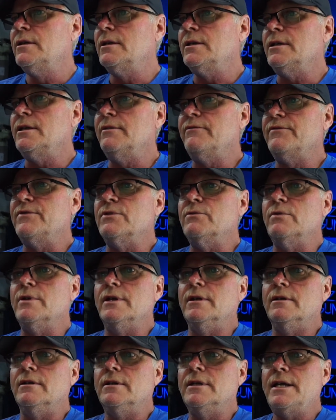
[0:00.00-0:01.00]
if you
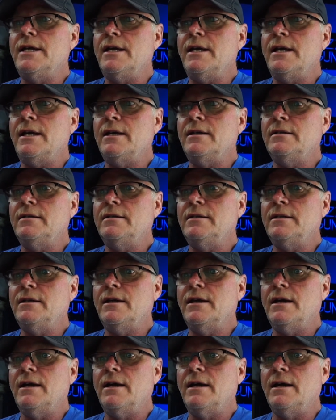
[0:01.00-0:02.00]
will. And
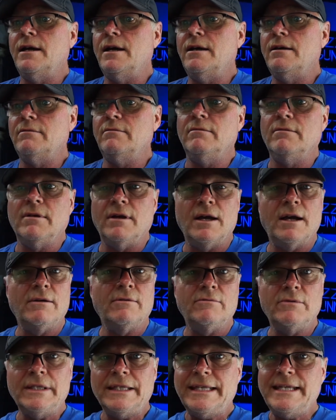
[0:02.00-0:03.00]
I
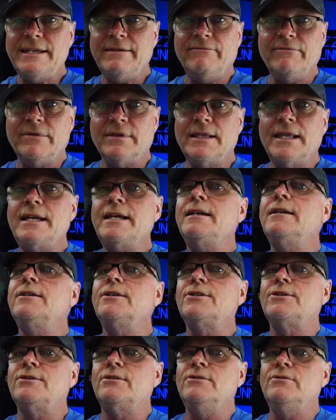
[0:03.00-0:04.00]
will leave
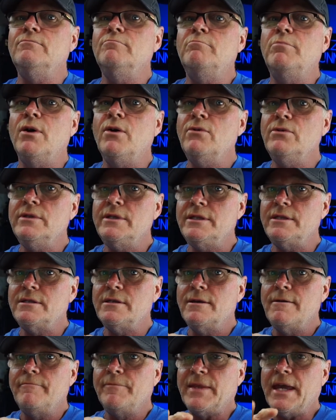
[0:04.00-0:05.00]
links to both,
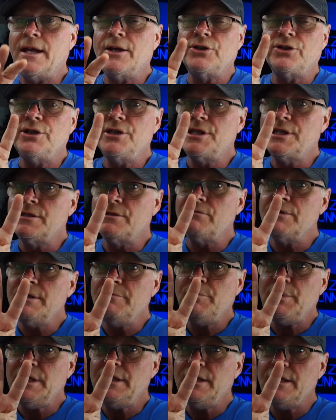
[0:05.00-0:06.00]
actually 3
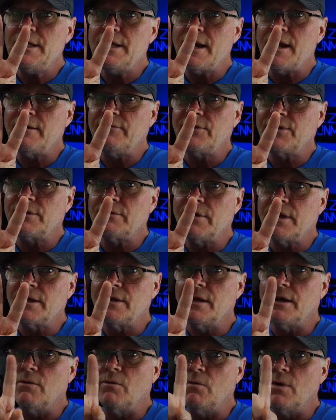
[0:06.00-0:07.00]
PDFs. So I
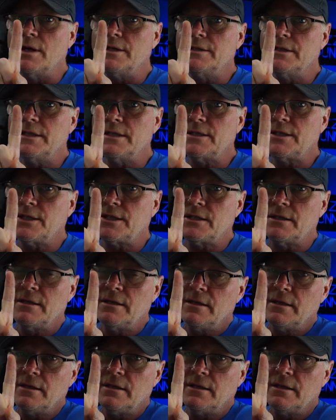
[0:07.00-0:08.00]
got one that's
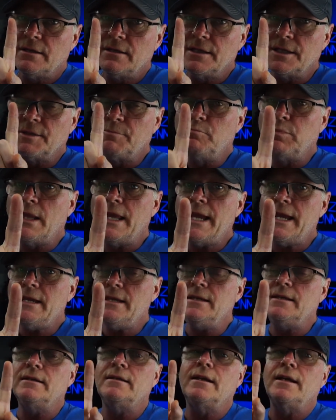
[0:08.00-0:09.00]

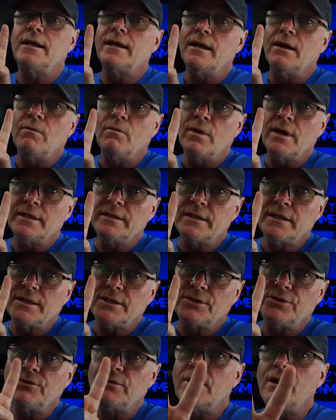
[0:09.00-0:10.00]
blank, and I got one
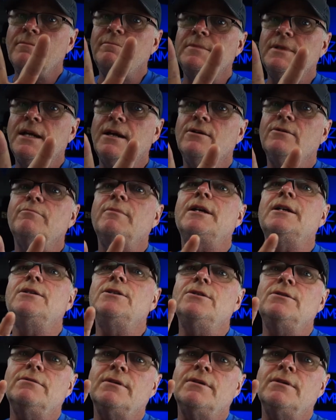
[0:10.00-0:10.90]
that's drop down menu,